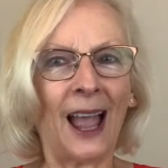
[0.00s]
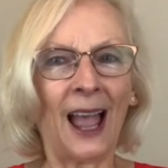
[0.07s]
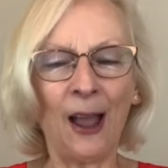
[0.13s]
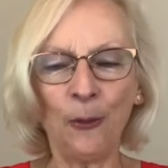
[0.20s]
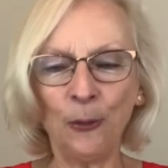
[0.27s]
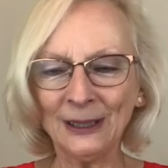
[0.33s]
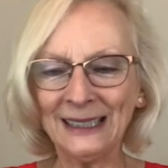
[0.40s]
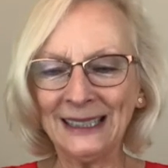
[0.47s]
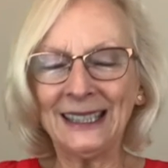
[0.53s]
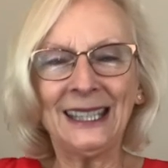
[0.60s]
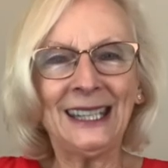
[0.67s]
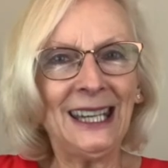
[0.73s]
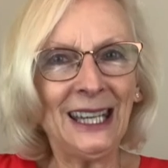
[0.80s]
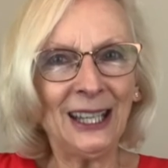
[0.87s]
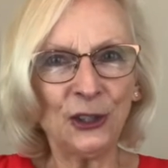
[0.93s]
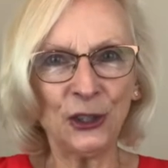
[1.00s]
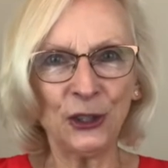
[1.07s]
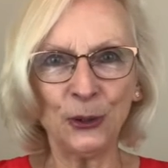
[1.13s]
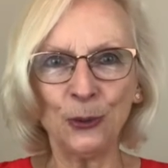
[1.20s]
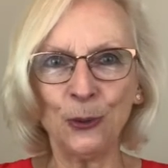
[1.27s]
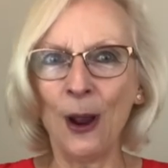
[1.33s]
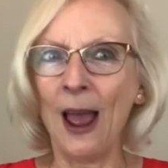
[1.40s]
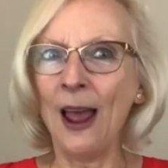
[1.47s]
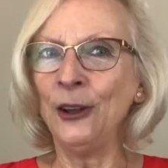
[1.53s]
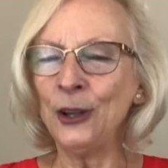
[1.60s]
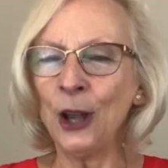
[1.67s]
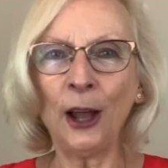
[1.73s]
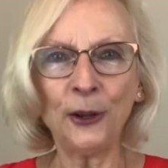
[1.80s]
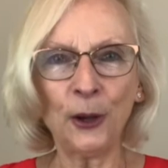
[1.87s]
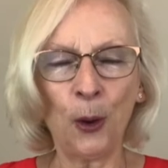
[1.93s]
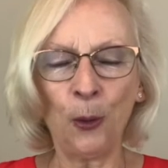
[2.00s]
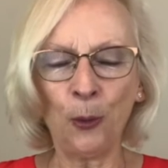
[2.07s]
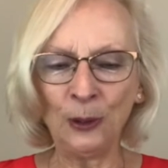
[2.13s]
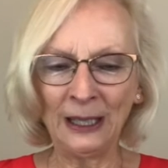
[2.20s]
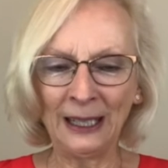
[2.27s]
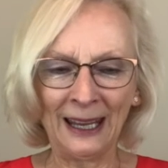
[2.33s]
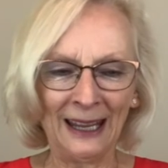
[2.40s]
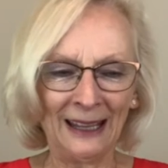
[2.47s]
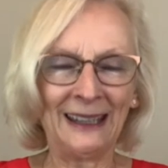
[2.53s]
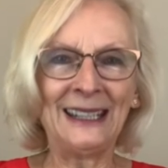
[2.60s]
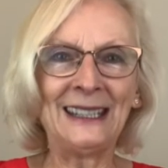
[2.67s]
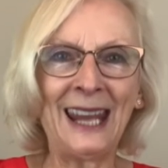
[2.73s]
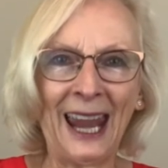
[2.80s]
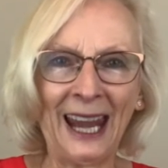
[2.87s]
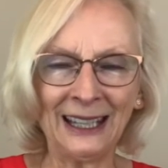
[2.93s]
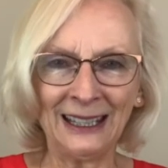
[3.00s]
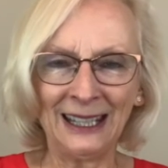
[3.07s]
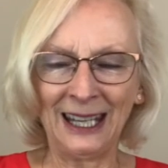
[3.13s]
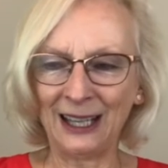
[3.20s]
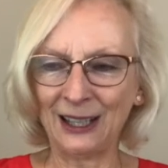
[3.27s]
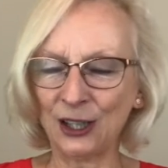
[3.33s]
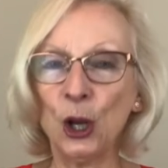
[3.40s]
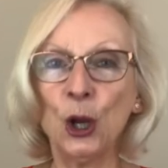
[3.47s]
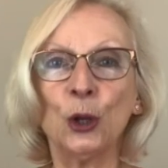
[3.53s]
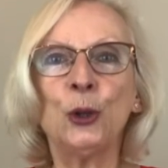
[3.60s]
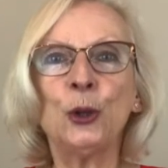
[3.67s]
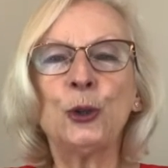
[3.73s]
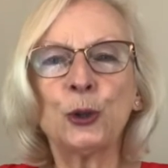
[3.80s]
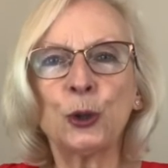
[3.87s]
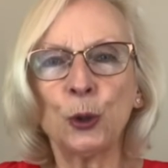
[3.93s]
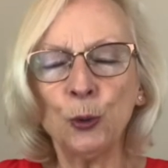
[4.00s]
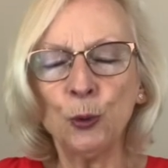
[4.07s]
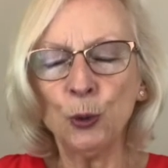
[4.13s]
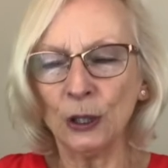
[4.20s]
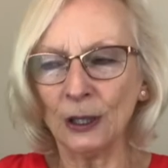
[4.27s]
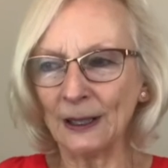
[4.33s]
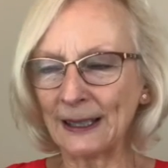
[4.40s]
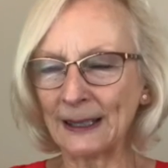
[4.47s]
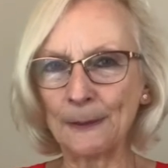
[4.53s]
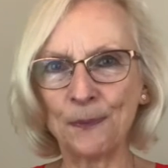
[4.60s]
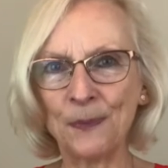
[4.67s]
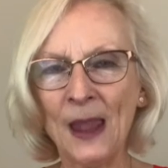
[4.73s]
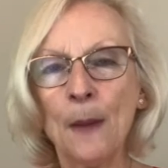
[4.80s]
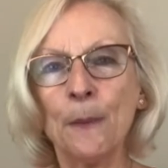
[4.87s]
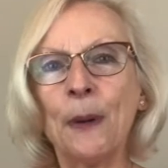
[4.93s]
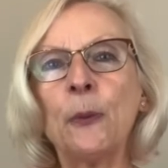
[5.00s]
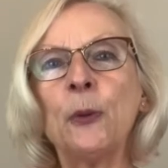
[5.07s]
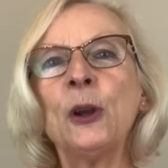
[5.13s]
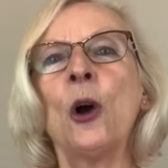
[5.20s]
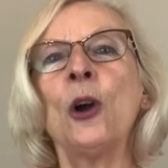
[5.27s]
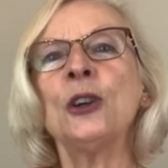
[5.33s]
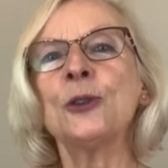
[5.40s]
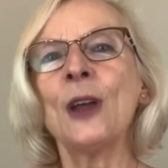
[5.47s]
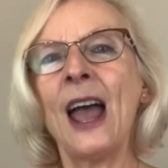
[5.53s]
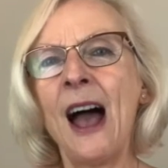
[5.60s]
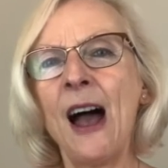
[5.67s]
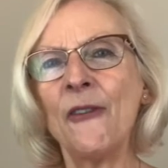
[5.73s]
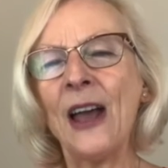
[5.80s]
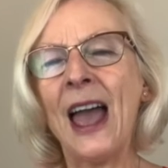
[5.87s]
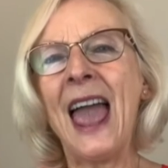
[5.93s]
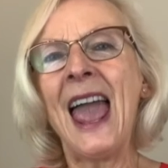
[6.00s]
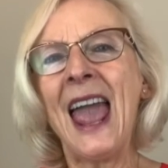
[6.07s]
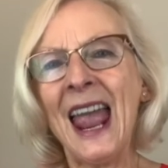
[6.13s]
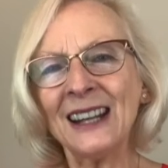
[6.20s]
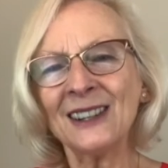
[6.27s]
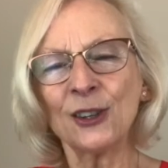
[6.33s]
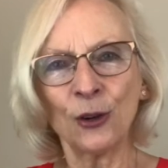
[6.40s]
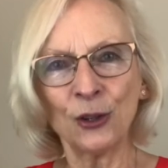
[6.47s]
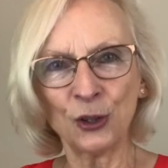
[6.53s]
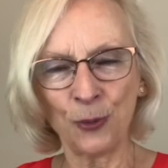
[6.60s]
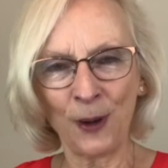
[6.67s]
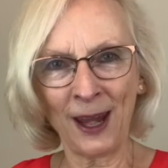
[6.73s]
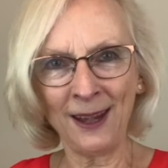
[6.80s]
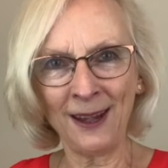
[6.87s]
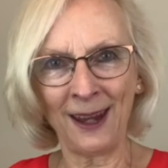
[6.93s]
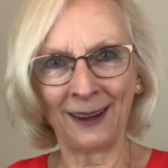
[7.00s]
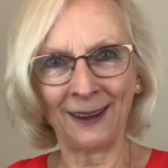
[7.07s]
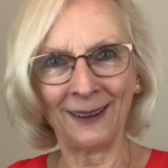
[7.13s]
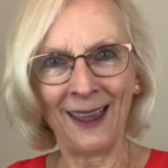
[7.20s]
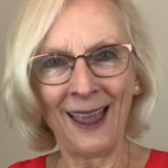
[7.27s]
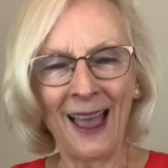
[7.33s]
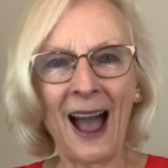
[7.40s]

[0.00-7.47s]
I will teach you not only the techniques, the tools, but we're going to have hands-on training.